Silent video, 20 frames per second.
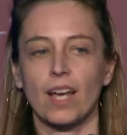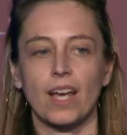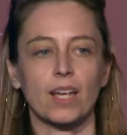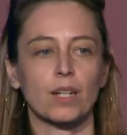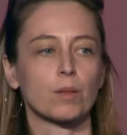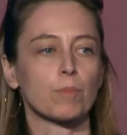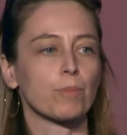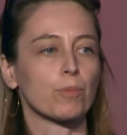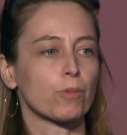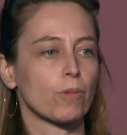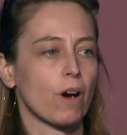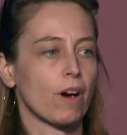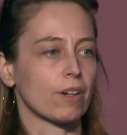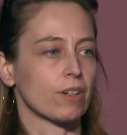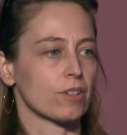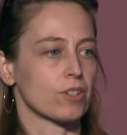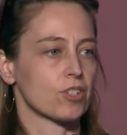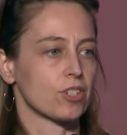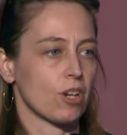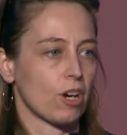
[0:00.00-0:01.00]
in a
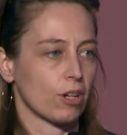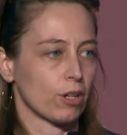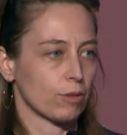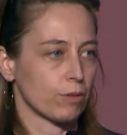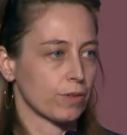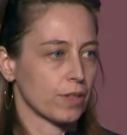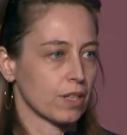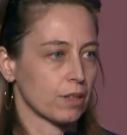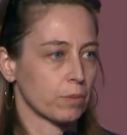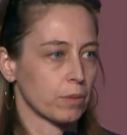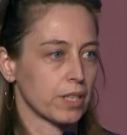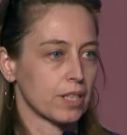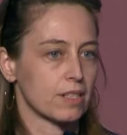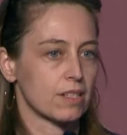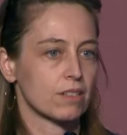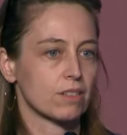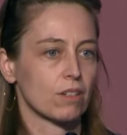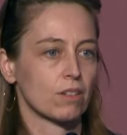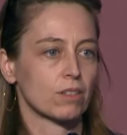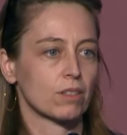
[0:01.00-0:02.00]
broader geography than we had
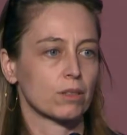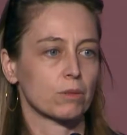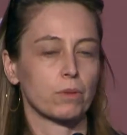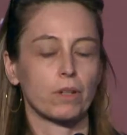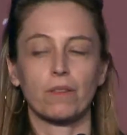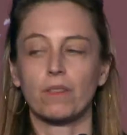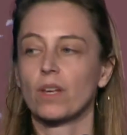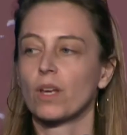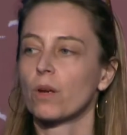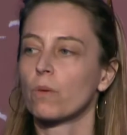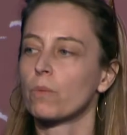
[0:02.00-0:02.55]
started with,